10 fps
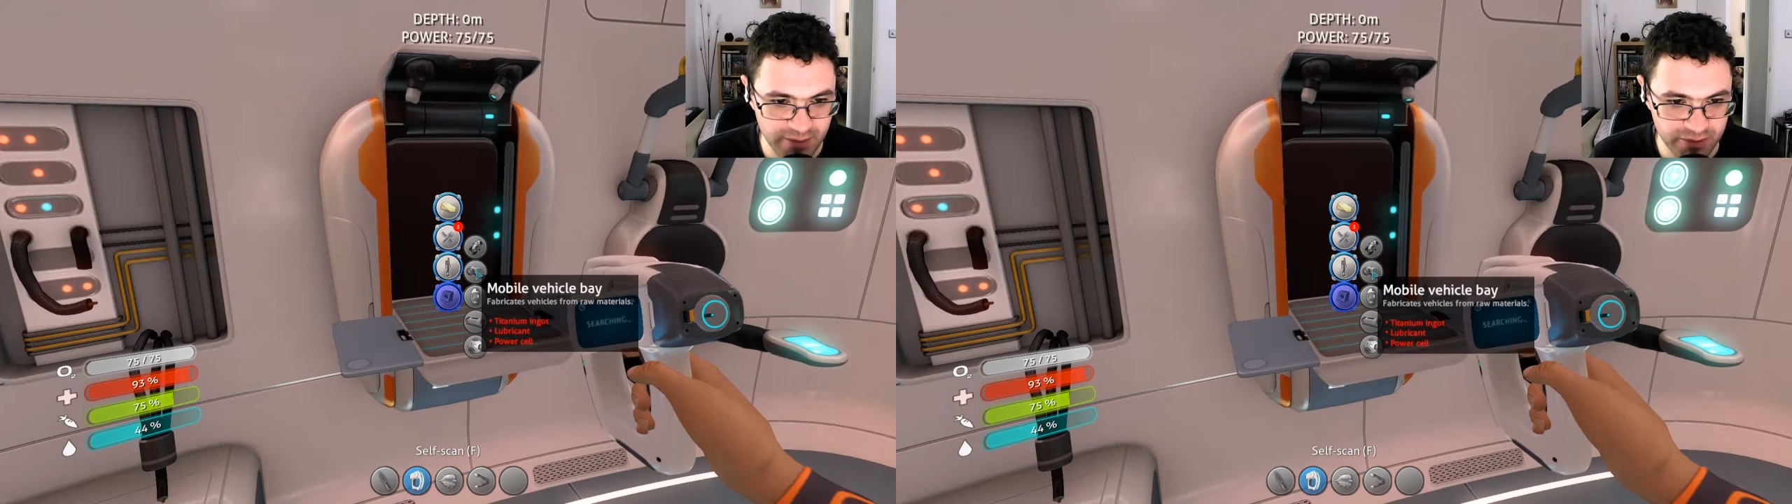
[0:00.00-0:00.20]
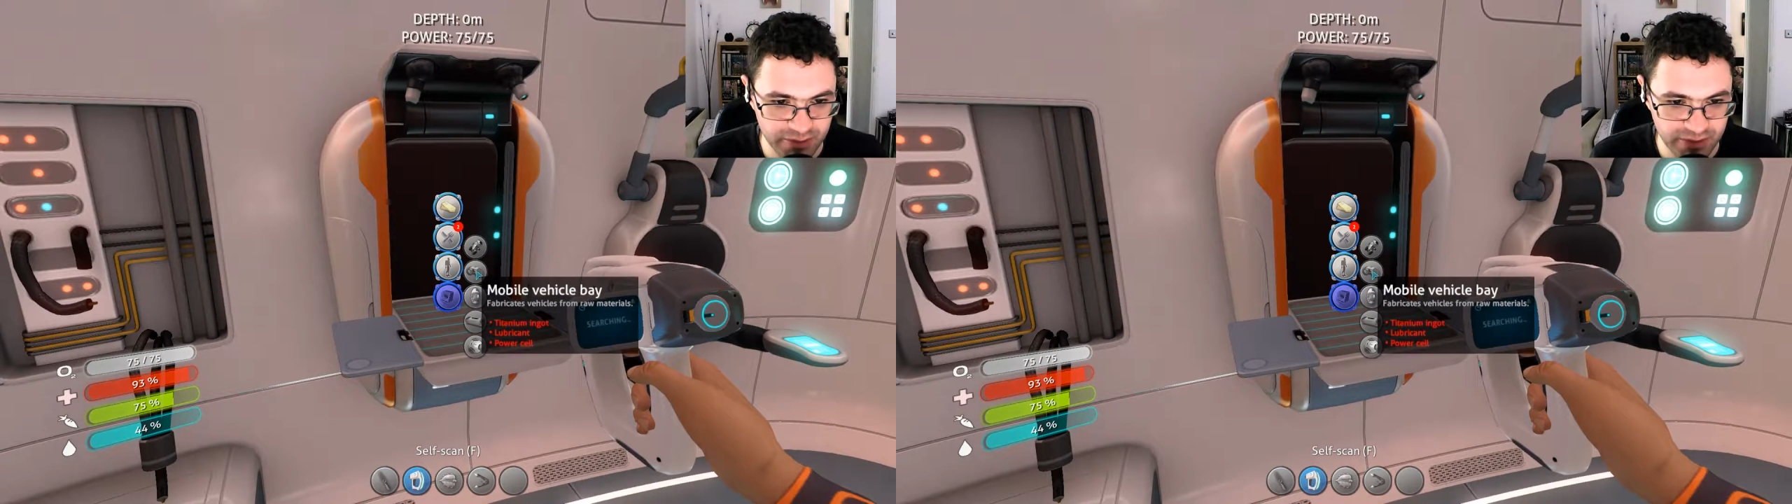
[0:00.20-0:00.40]

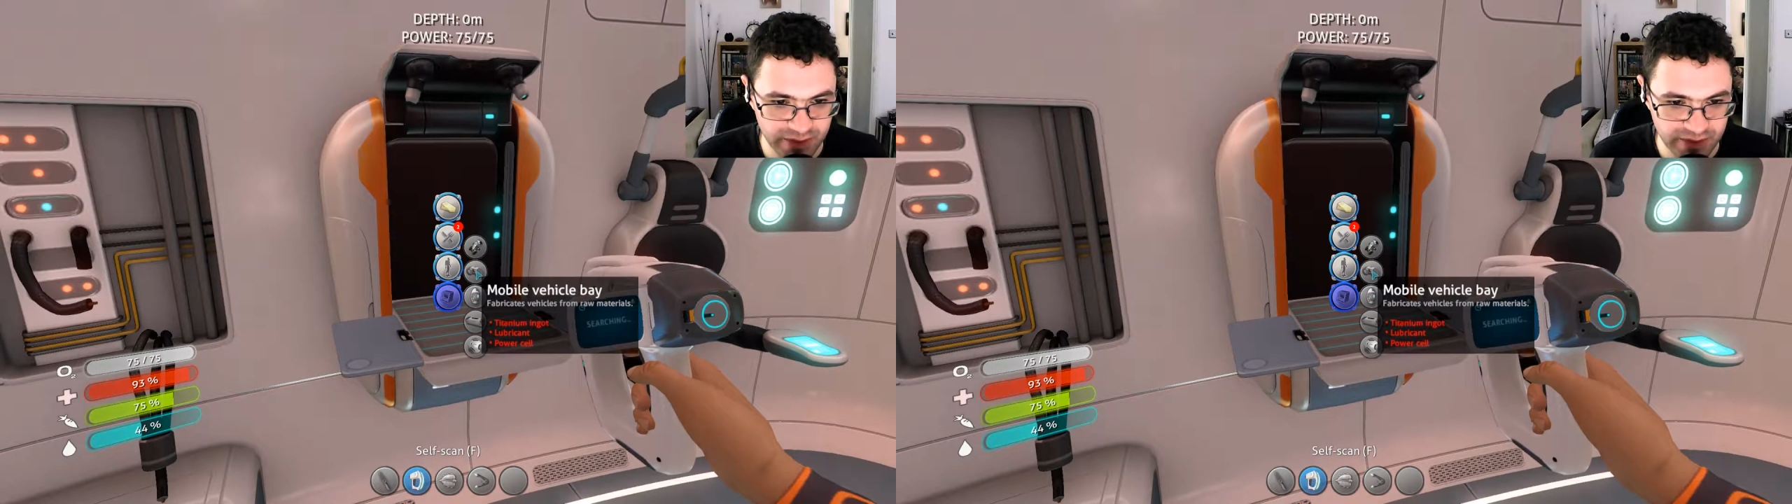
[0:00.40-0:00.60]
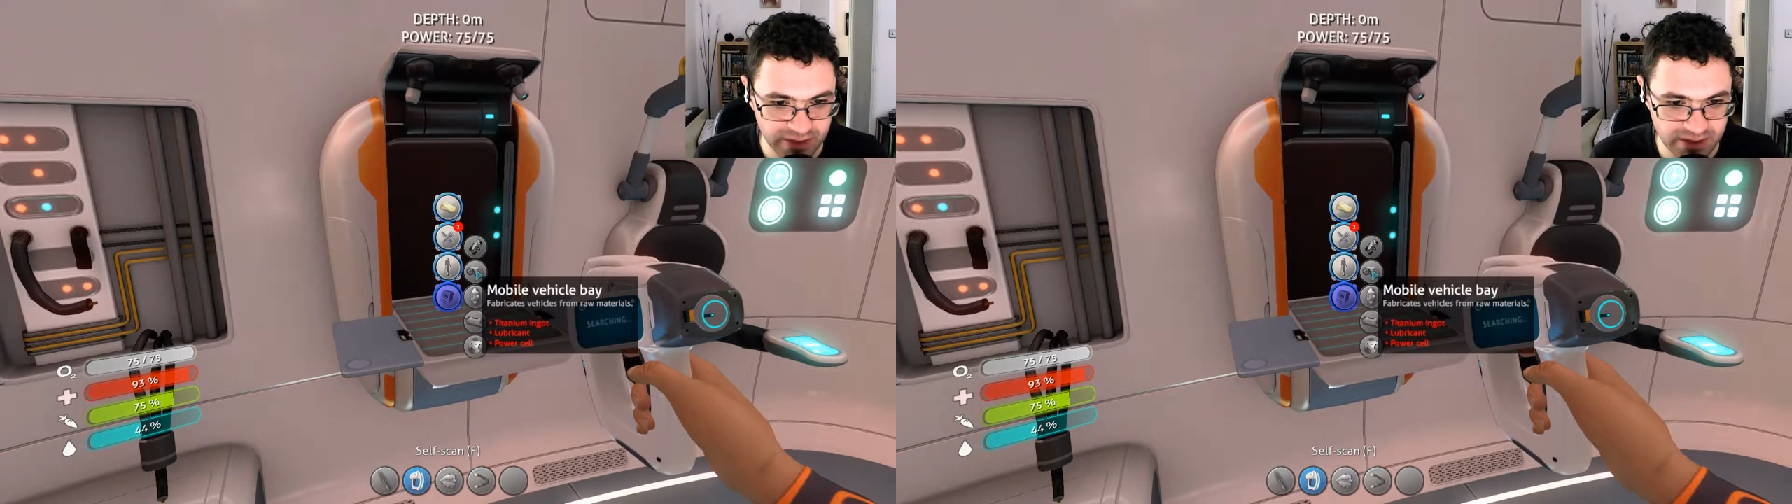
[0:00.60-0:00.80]
module
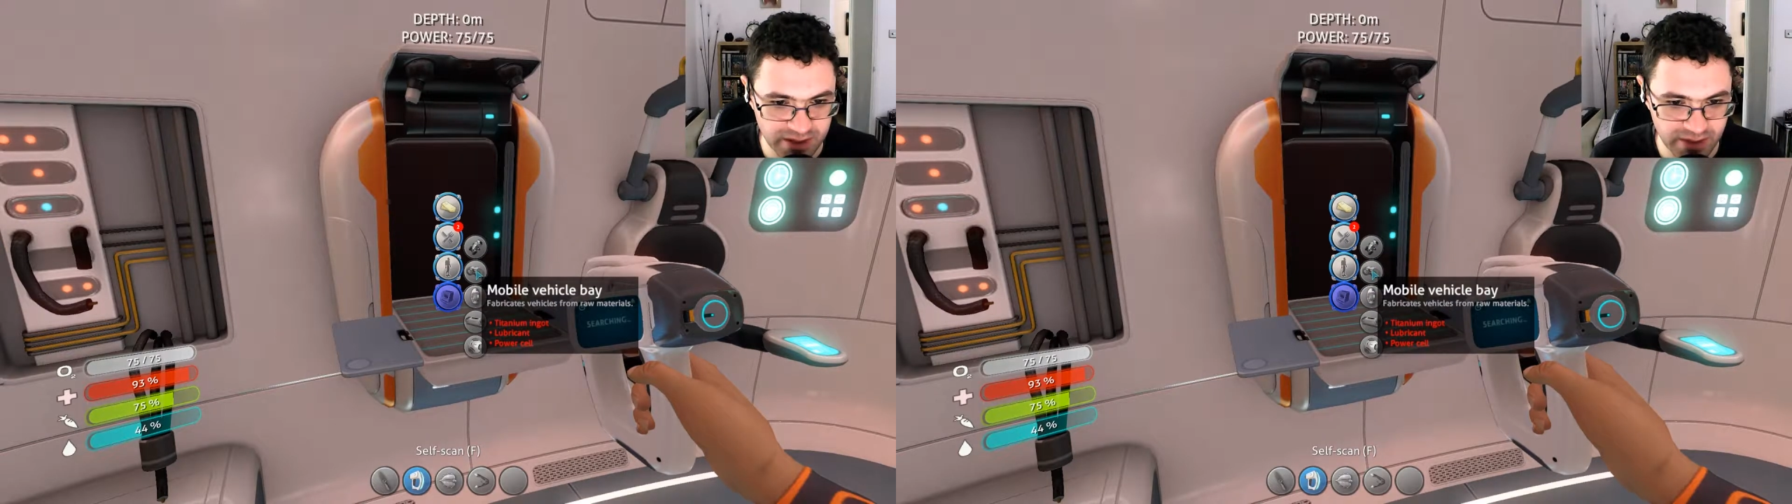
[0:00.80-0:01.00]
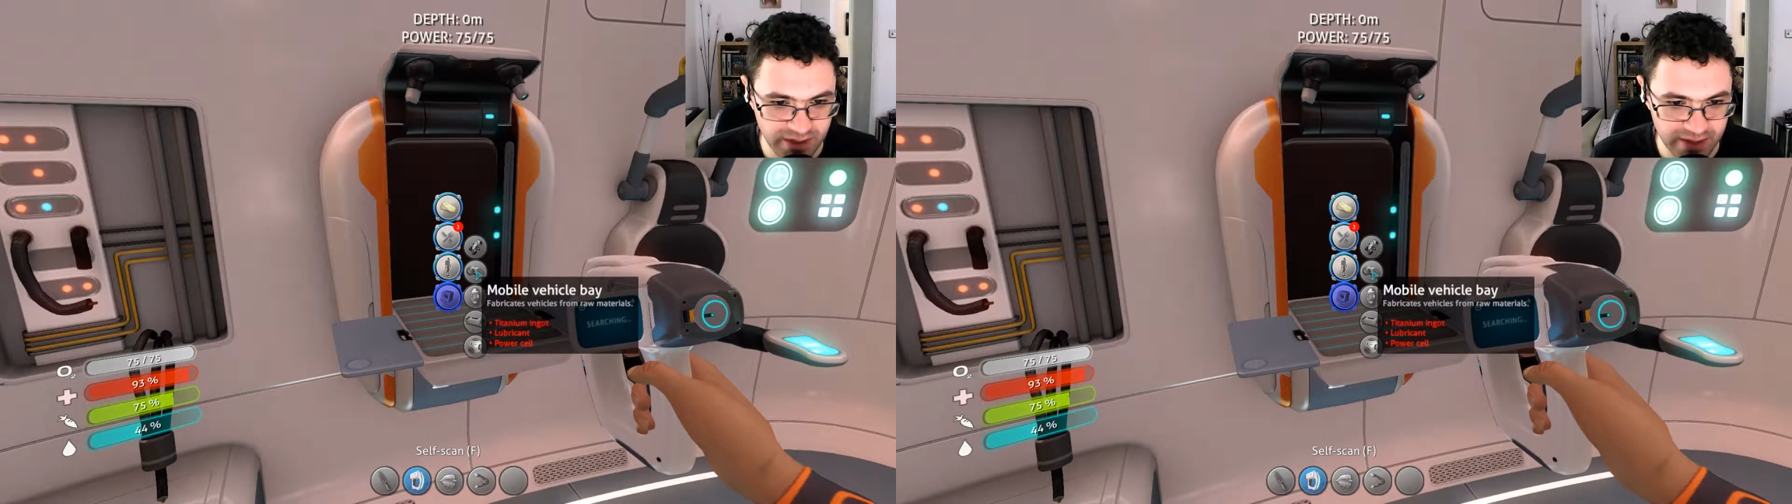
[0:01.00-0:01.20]
thing to
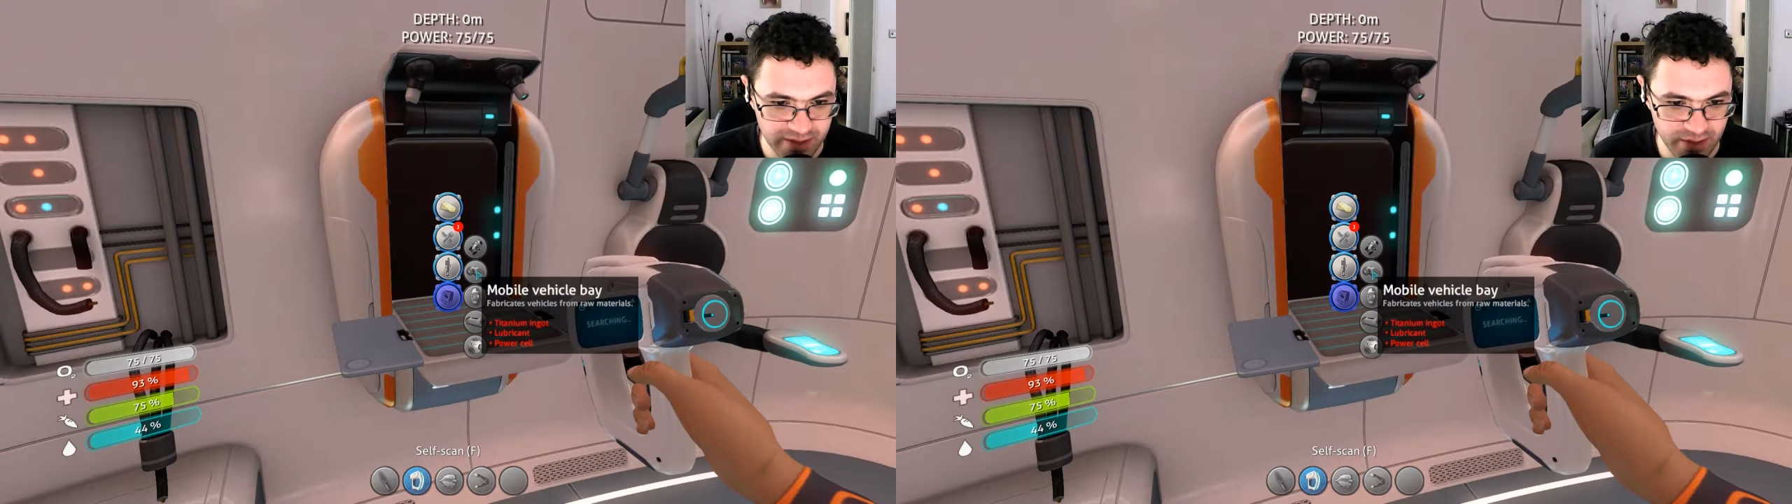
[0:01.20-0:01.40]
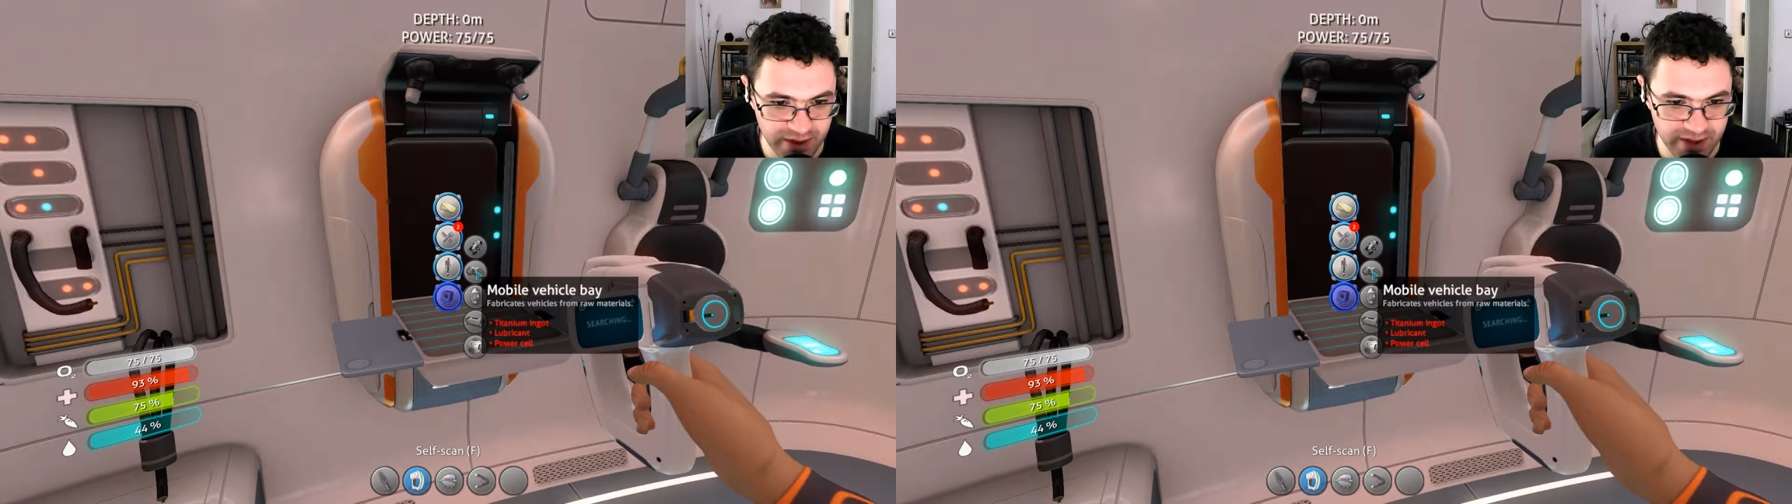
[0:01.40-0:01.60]
do it.
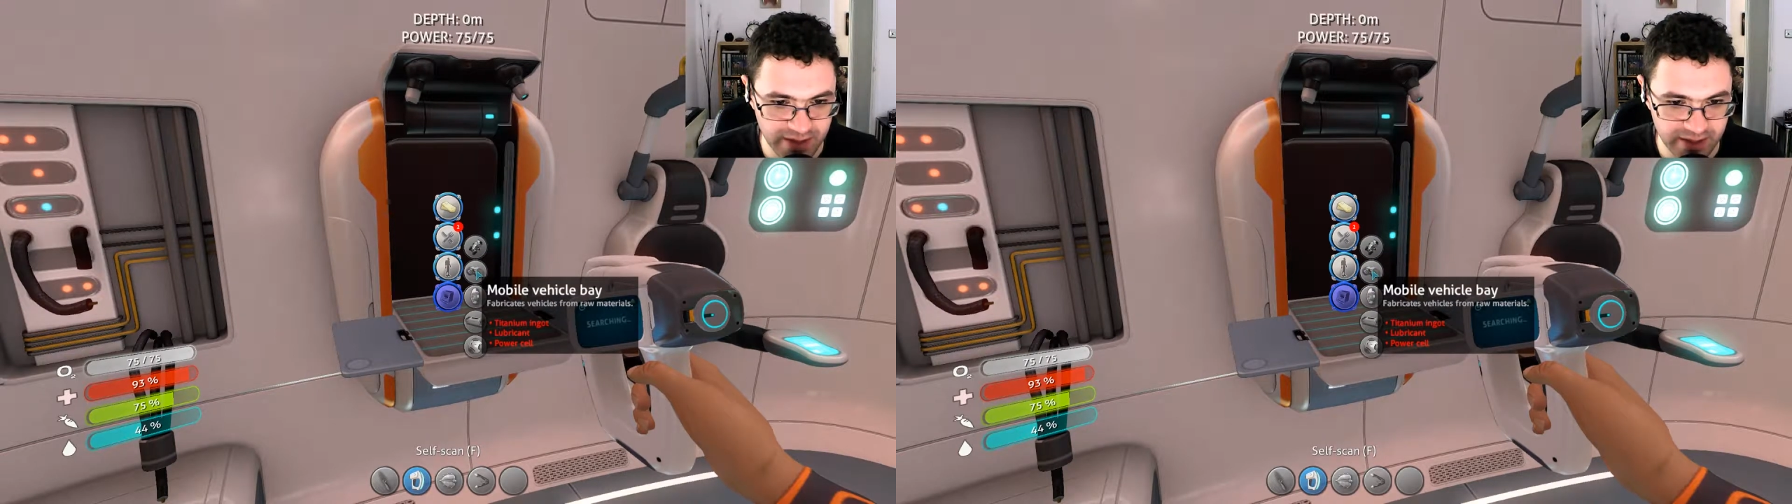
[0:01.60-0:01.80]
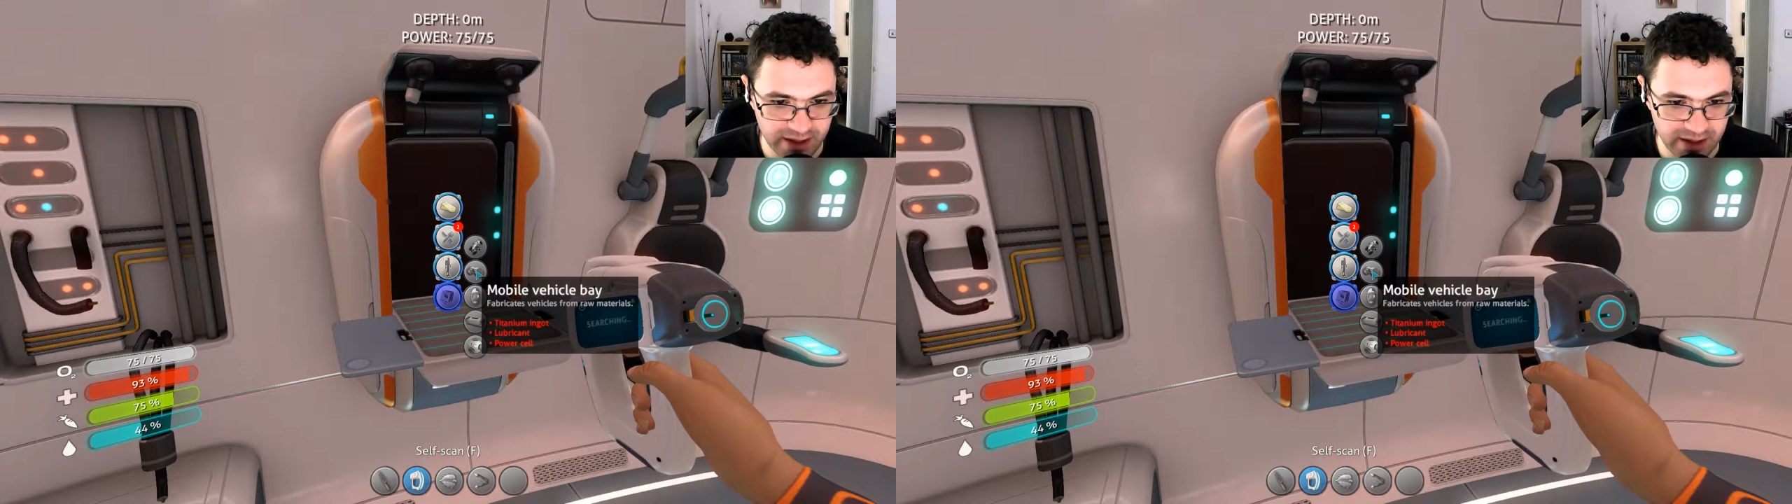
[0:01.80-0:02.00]
That's quite
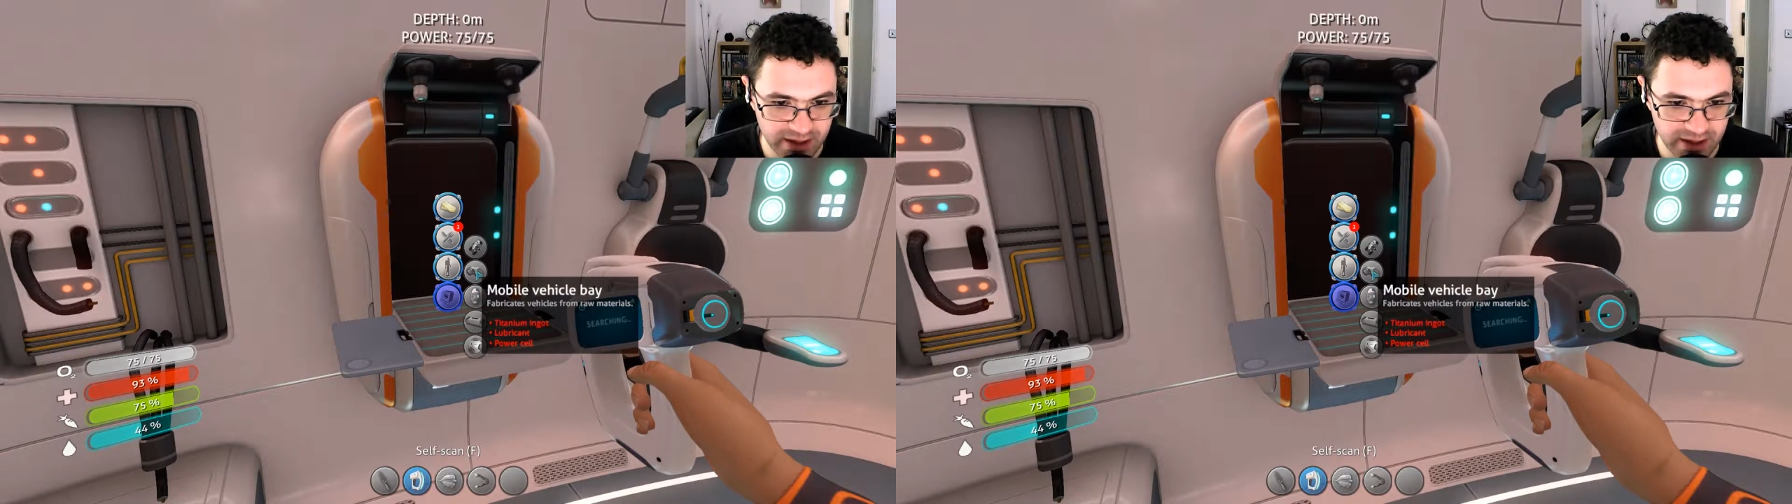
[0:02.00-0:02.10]
handy.